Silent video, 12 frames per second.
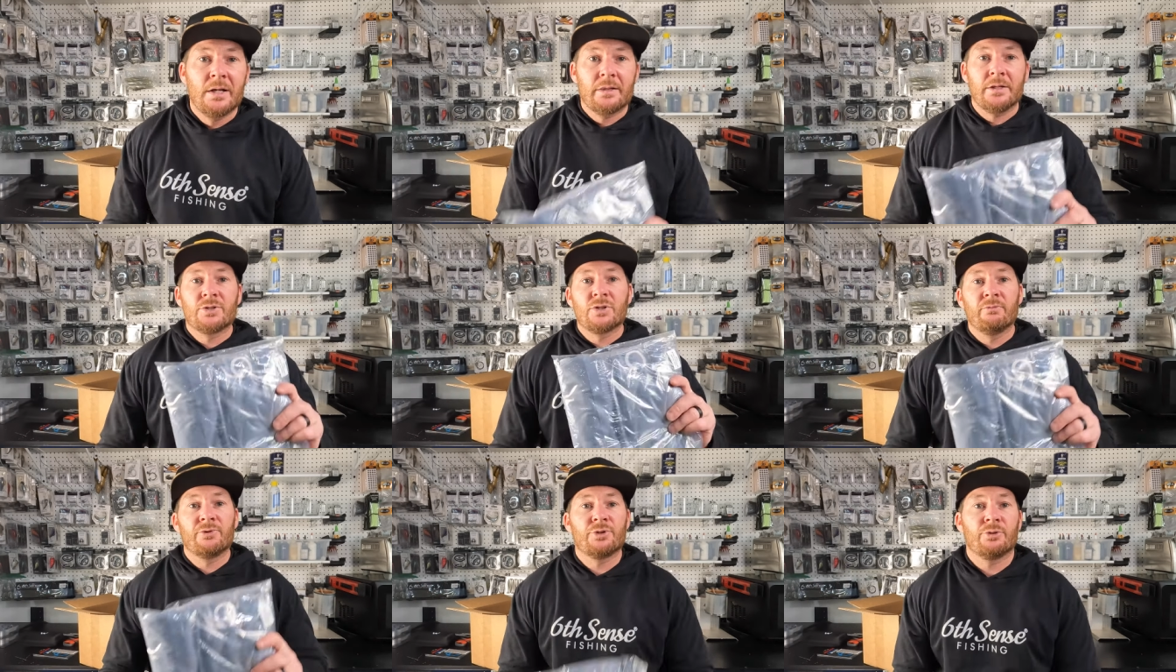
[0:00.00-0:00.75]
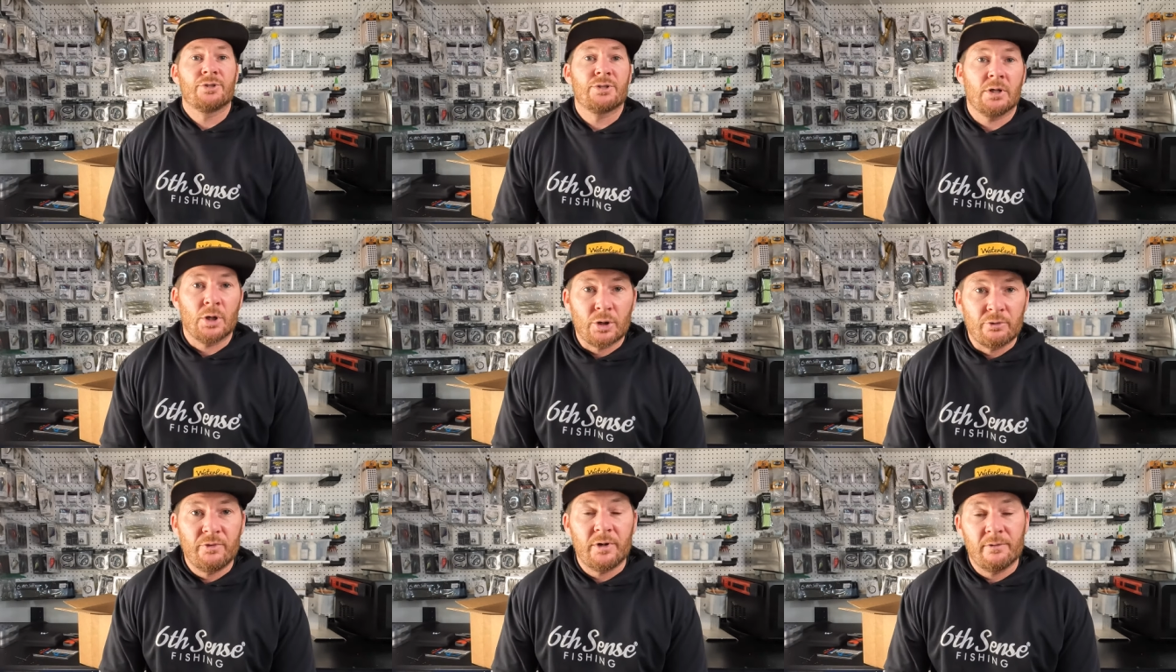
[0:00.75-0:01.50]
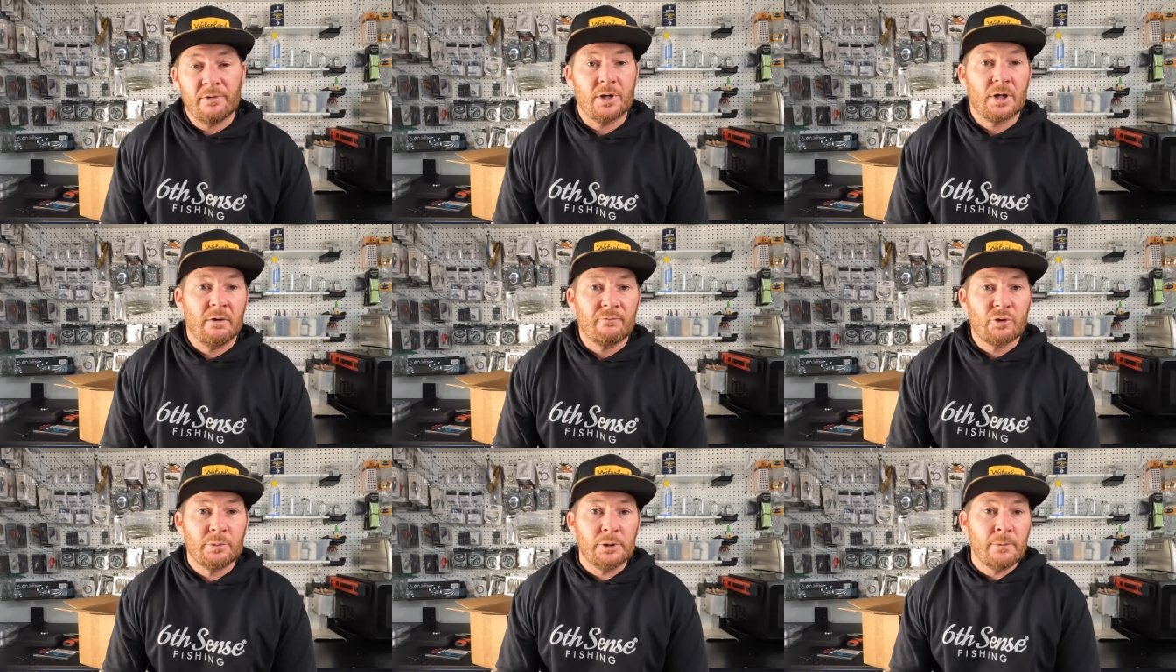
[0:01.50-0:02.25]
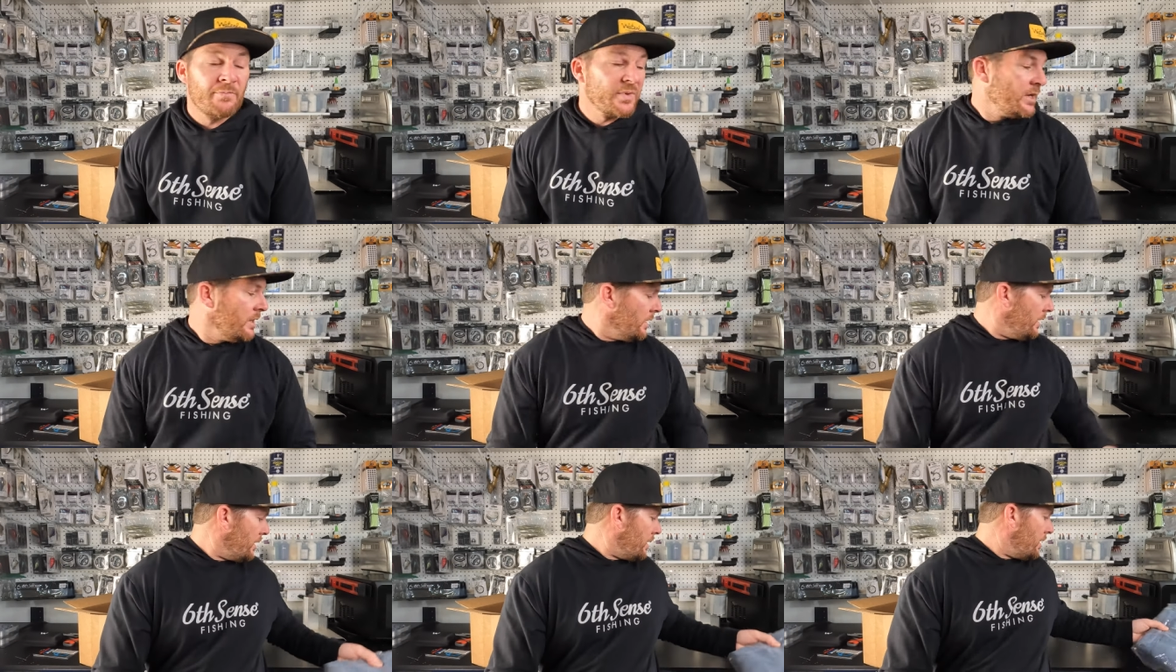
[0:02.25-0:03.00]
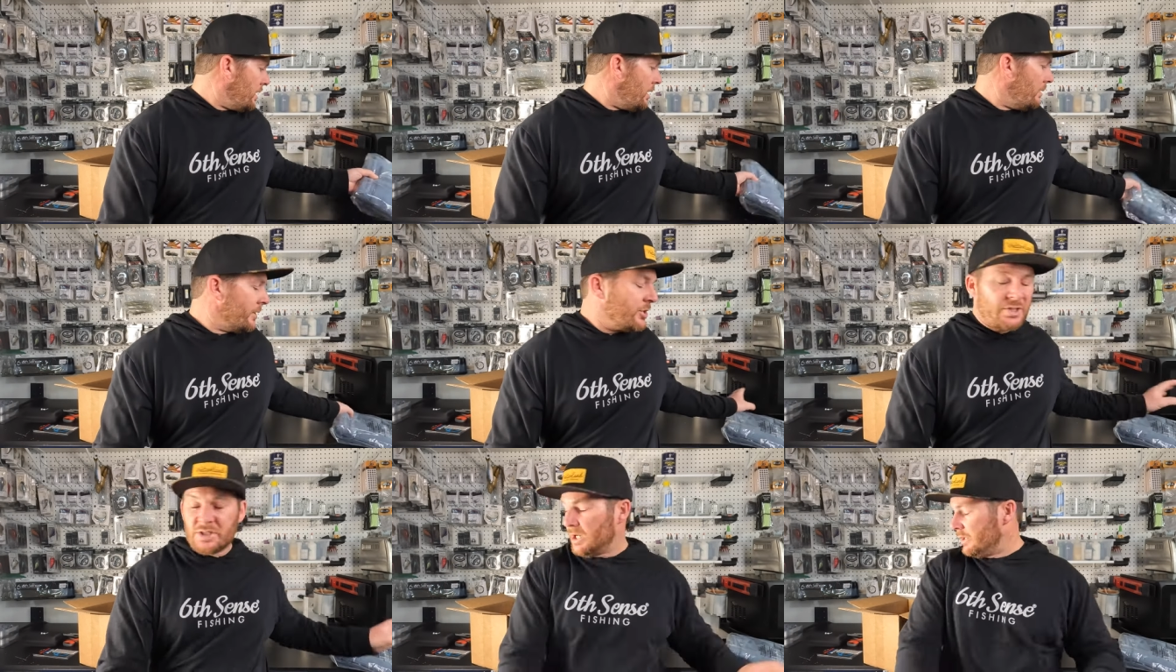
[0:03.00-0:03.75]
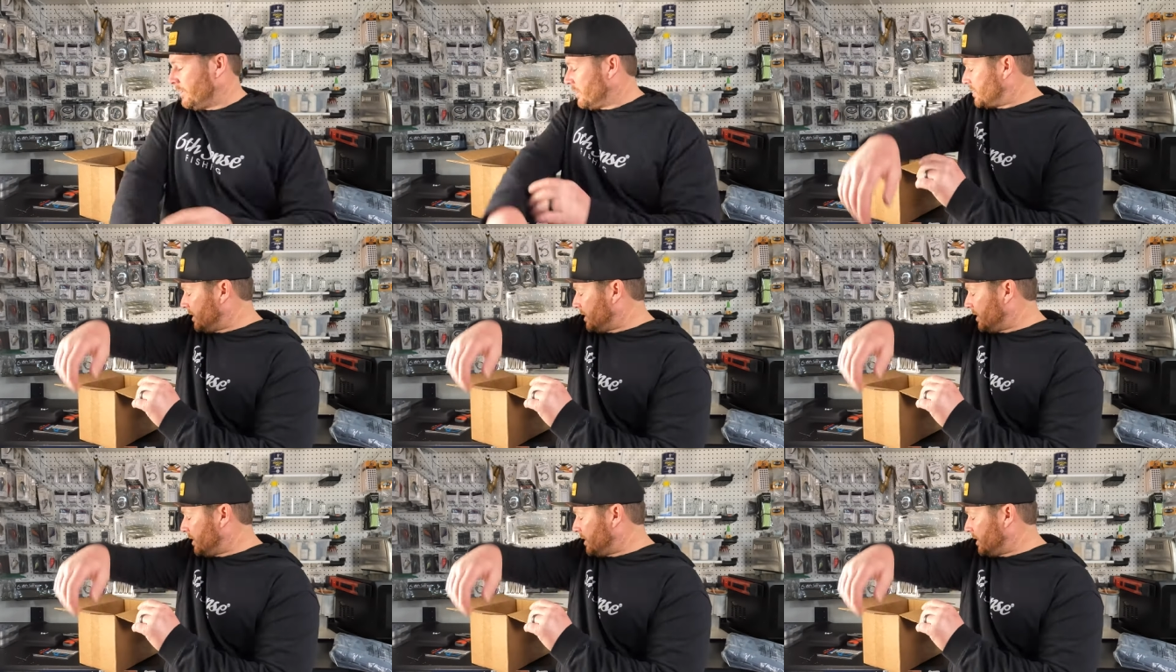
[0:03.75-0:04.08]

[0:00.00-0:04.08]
these sofa shorts are very, very comfortable. I just saw in there a